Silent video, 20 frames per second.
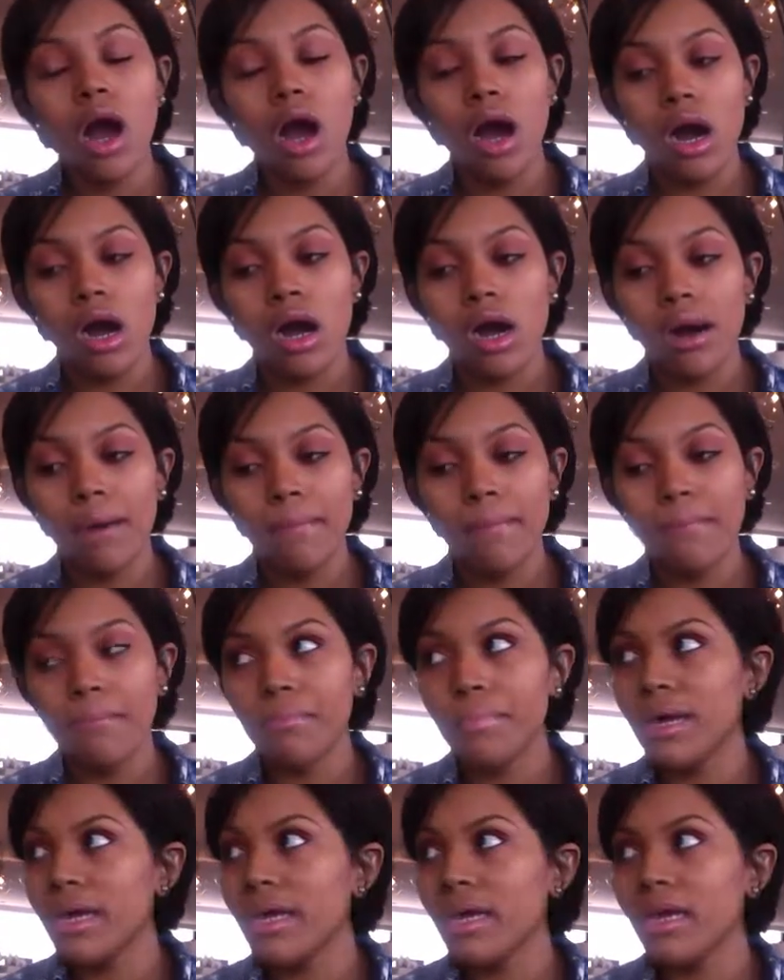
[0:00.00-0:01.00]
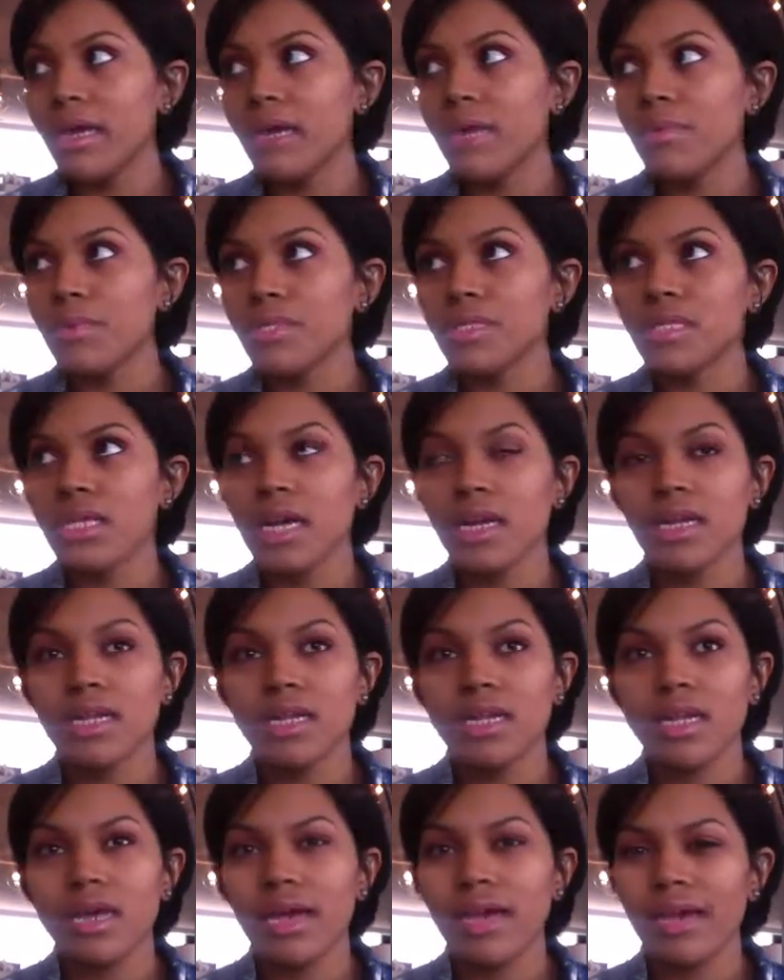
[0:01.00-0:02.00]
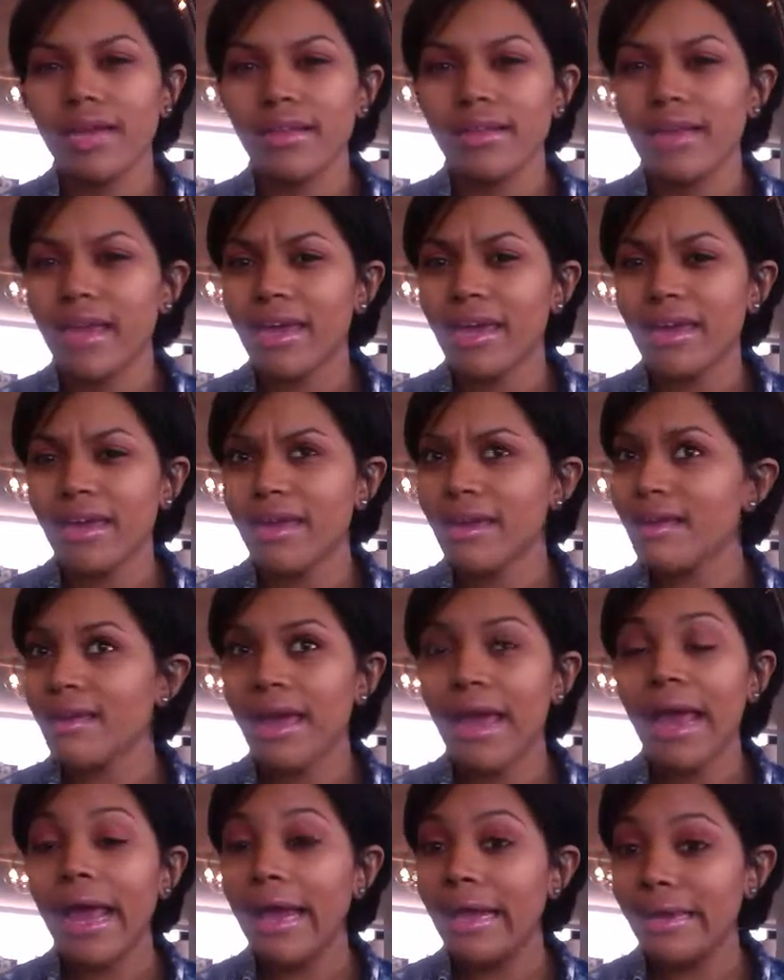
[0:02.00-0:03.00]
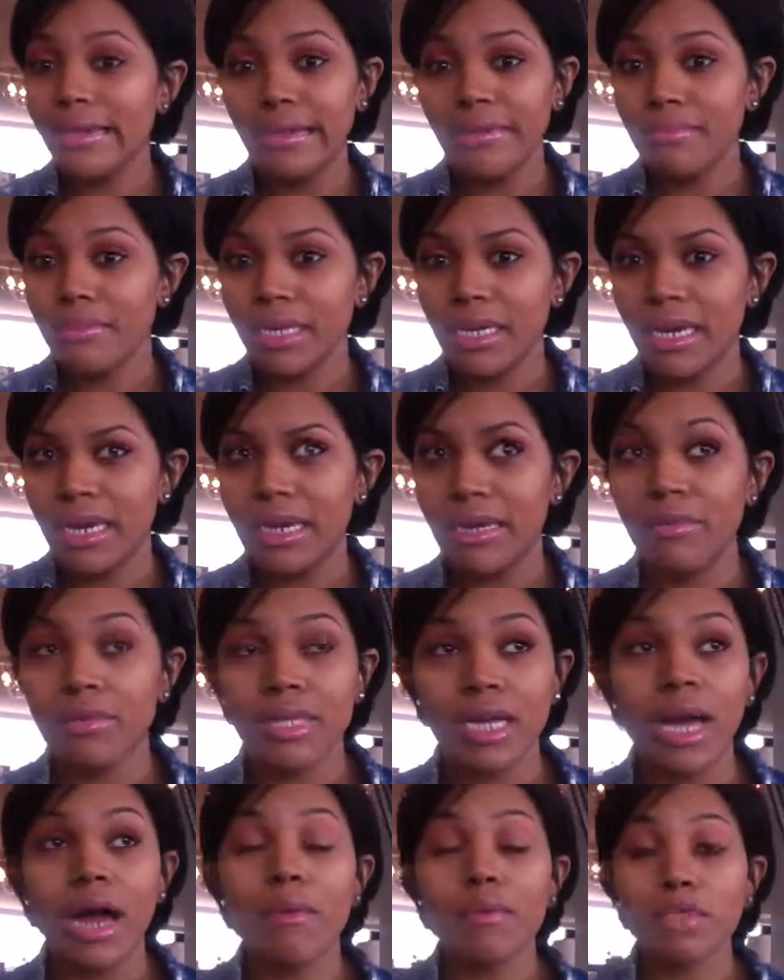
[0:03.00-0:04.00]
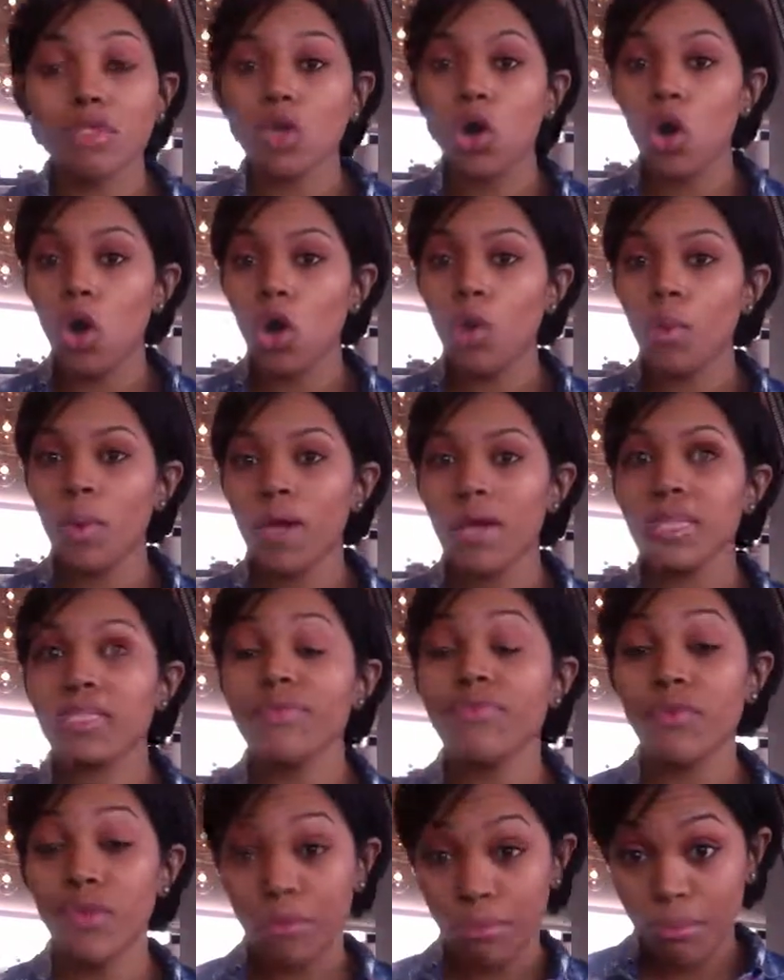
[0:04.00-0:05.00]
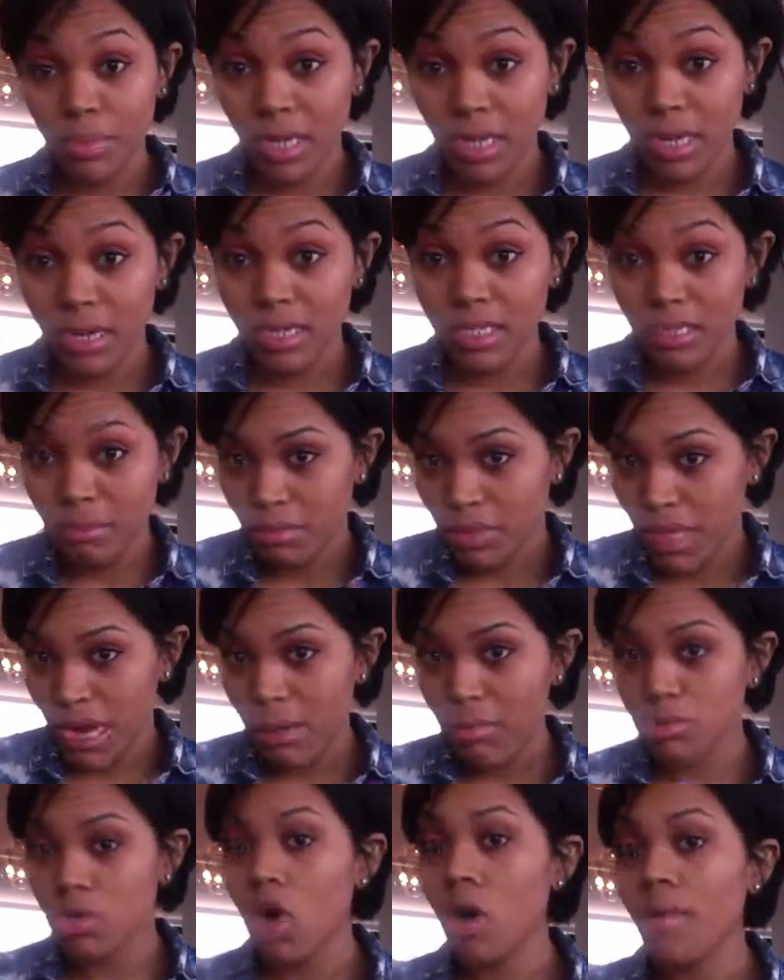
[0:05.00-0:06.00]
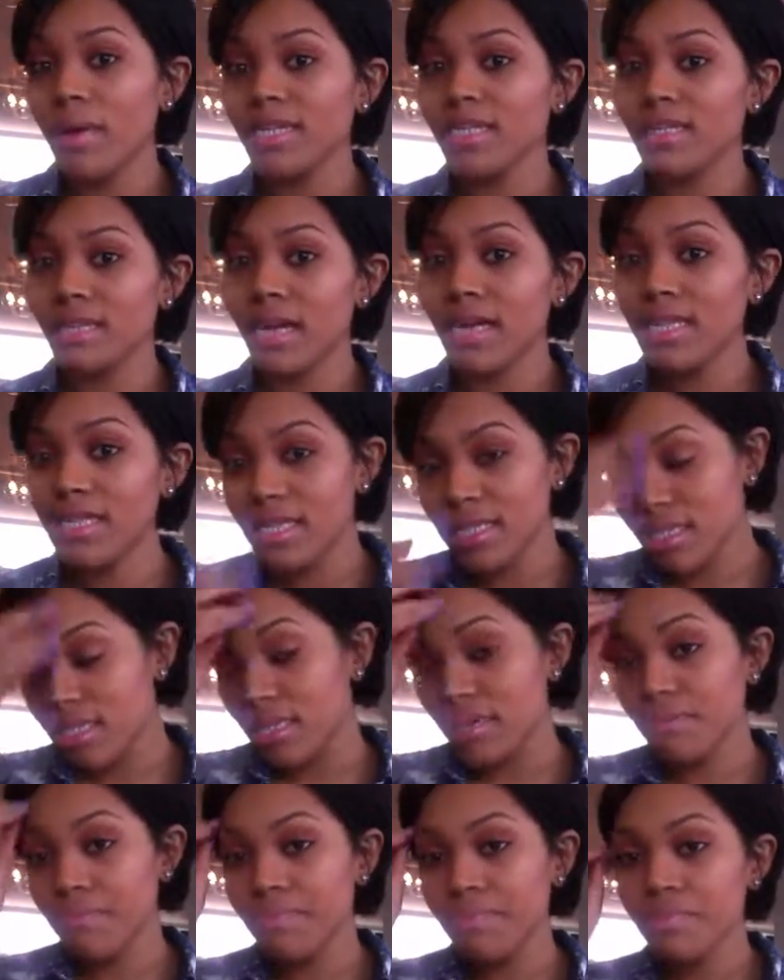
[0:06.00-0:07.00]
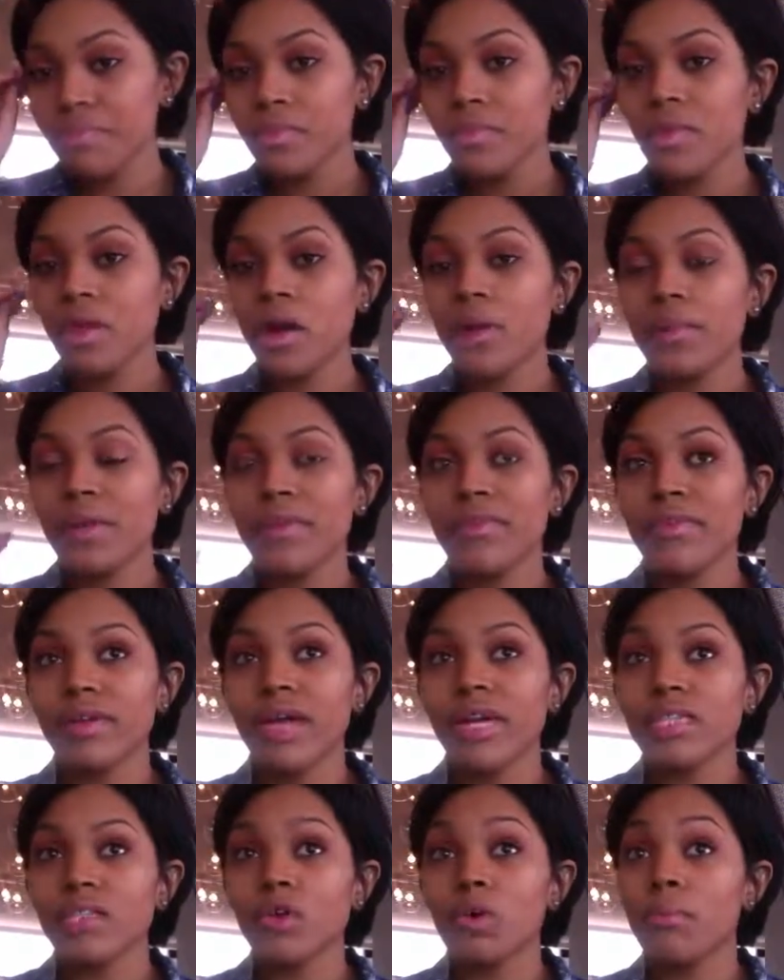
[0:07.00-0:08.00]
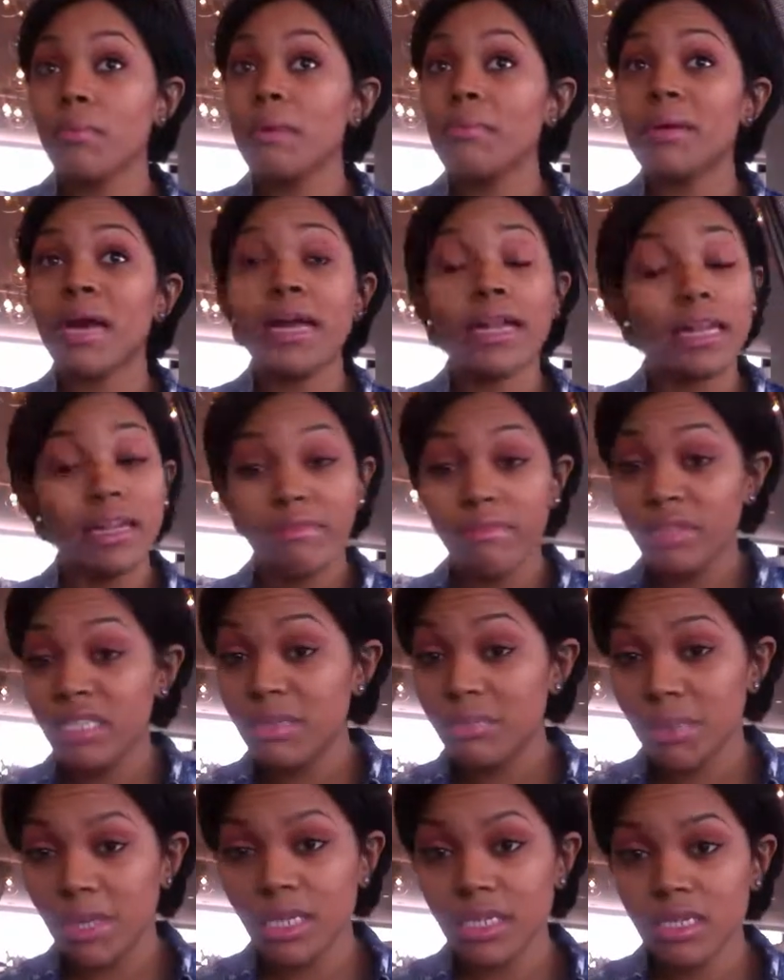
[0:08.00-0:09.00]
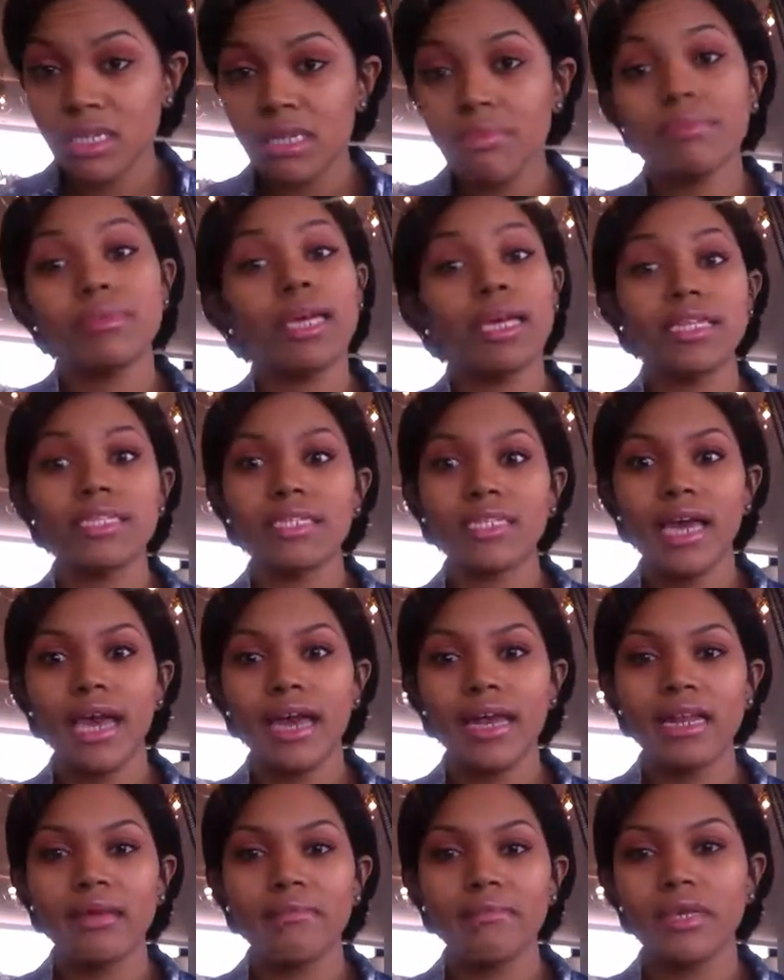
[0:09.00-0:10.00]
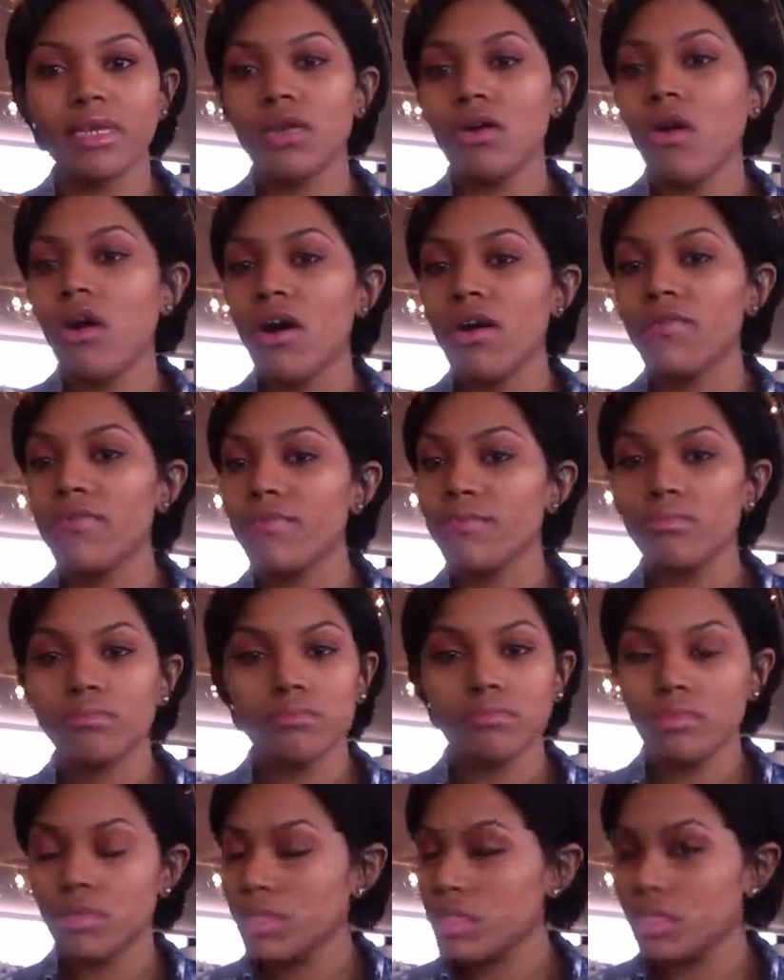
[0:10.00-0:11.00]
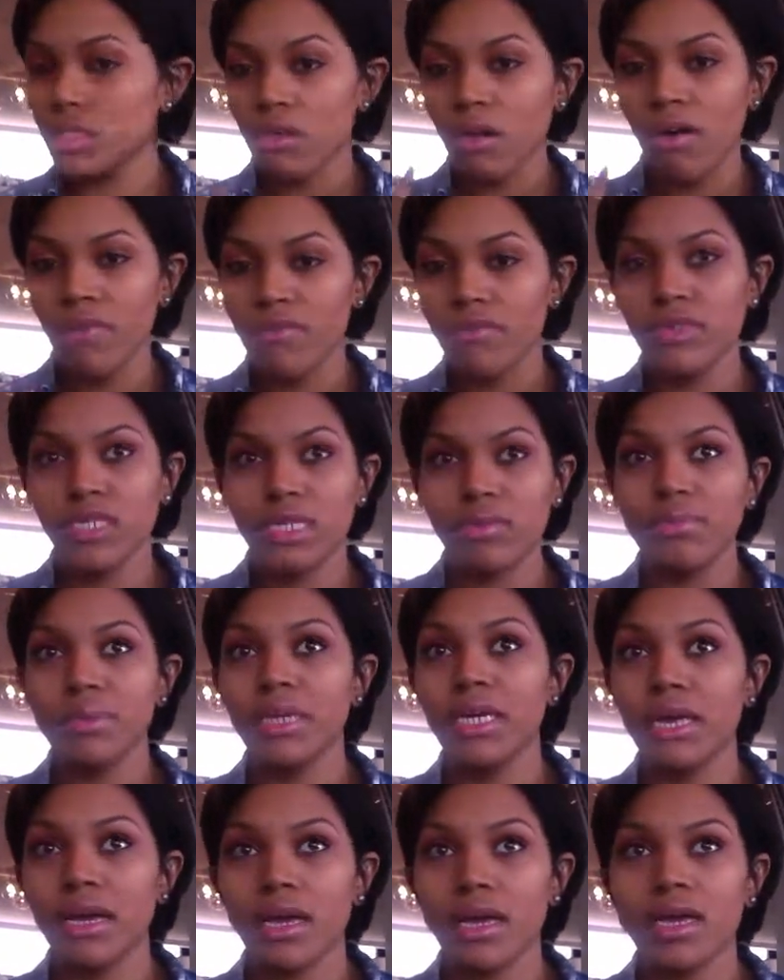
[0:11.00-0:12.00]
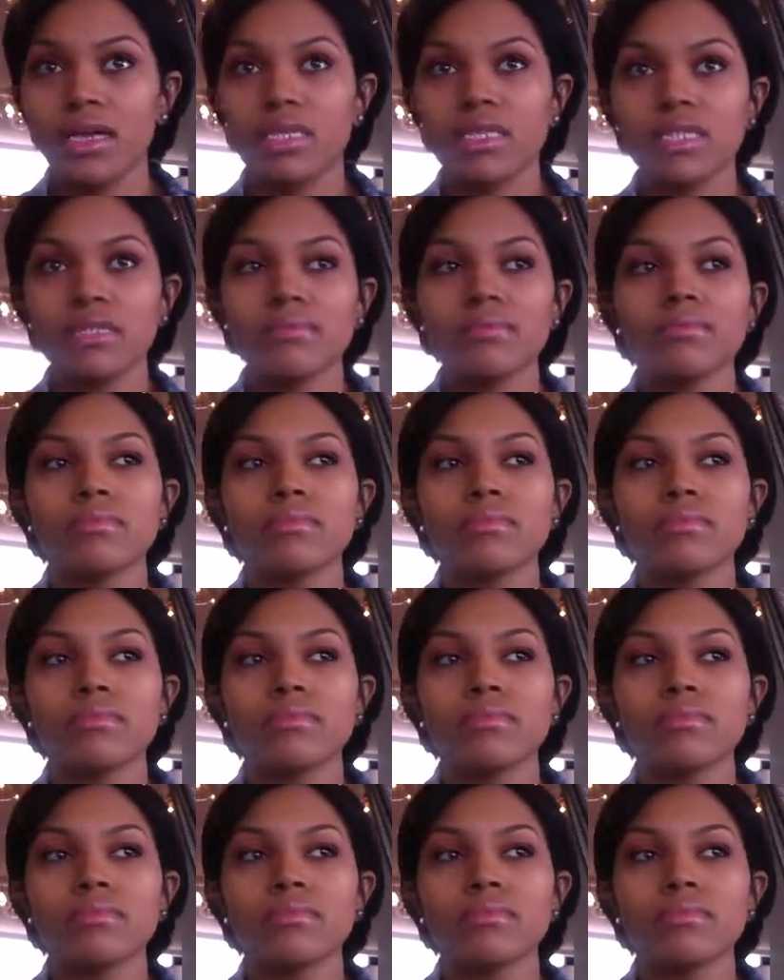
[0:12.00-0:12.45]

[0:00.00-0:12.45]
But it was kind of like they hated me. And it was like I was always, for me, to me, I was always nice to them or whatever the case. Or maybe I didn't even speak to them. They just hated me off of GP, I guess.